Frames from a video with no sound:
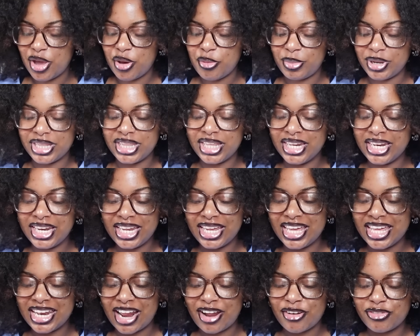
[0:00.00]
But then
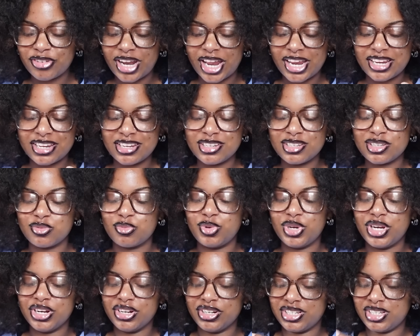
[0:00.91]
again, I feel like it's
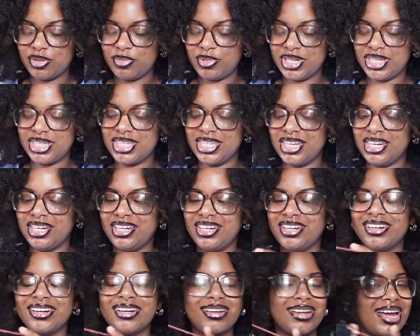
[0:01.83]
weird to be sitting
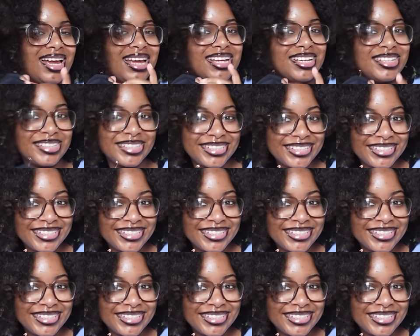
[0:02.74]
here, like,